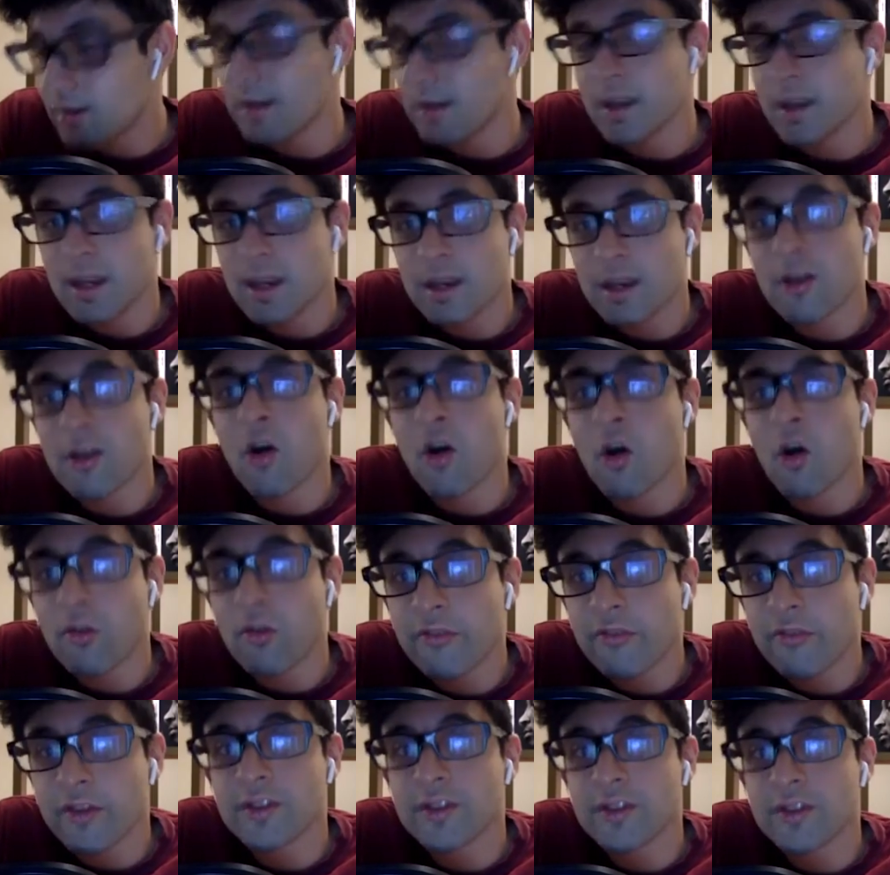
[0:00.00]
need an
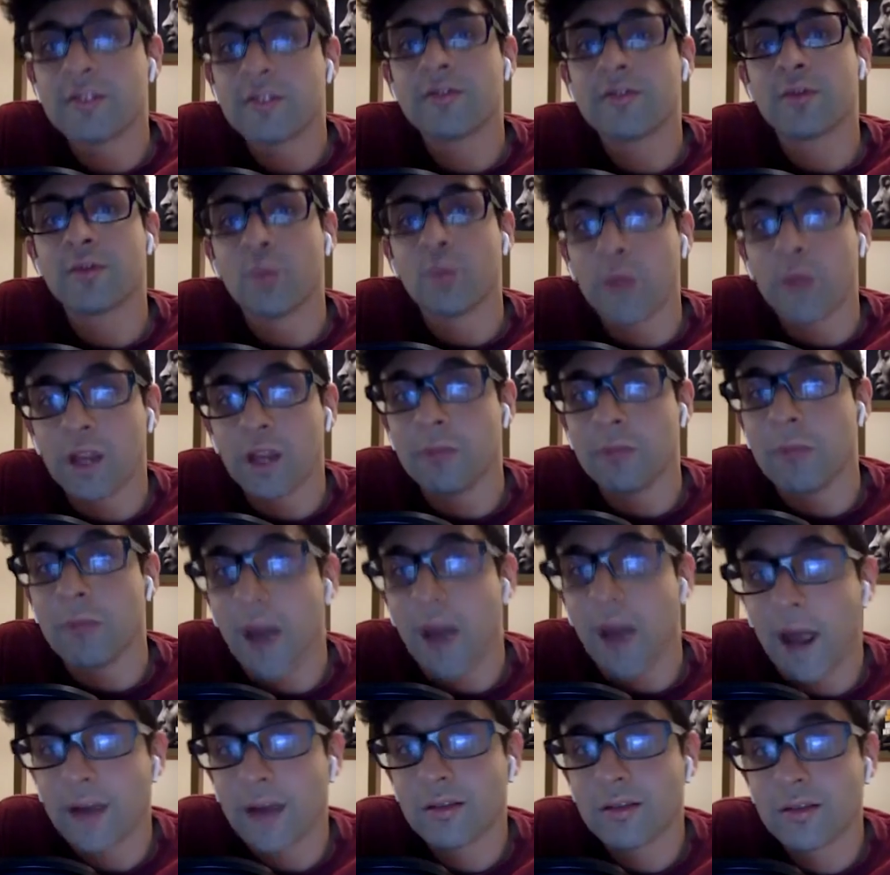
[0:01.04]
offensive wing
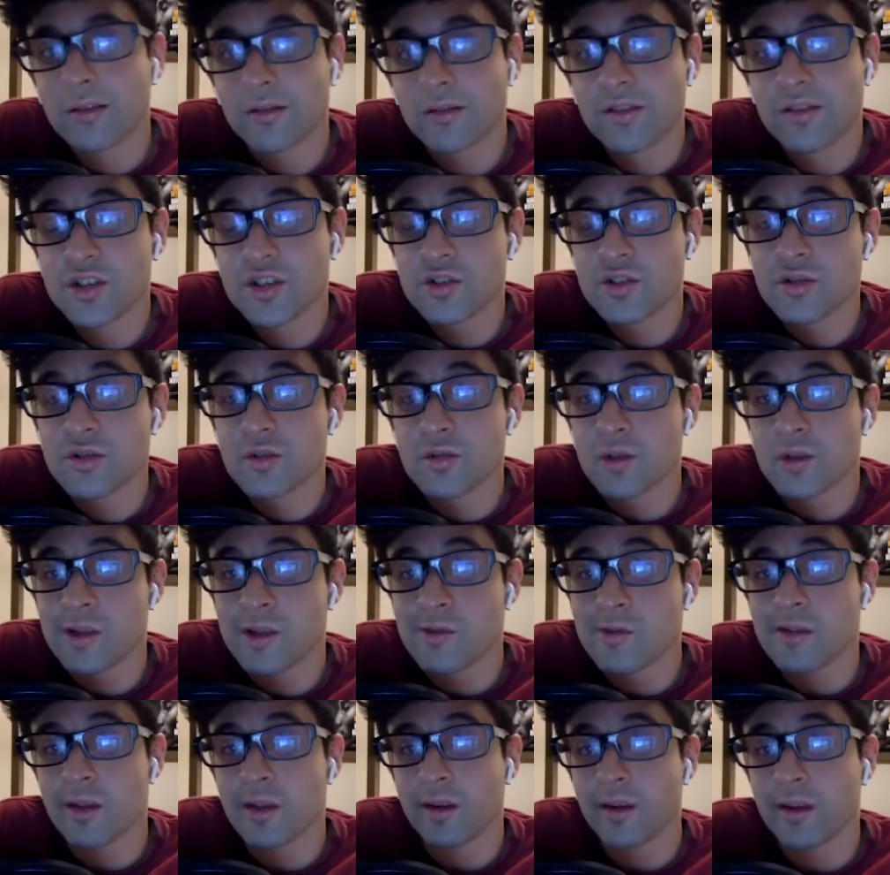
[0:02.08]
back. Vishnu, what do
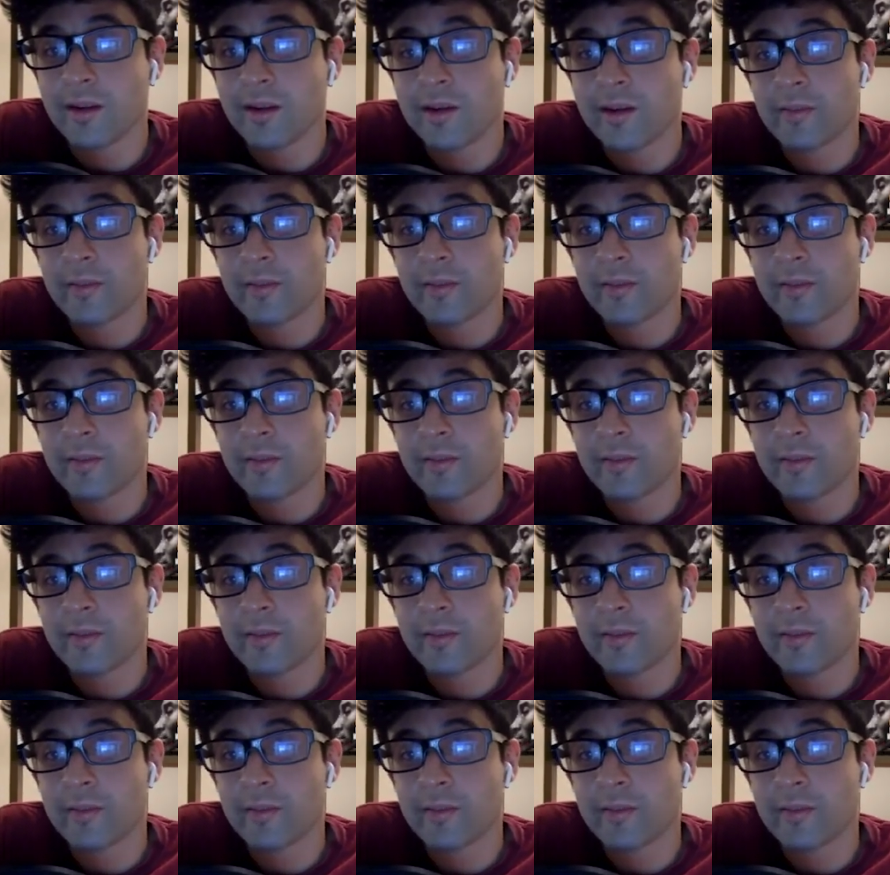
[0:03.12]
you think?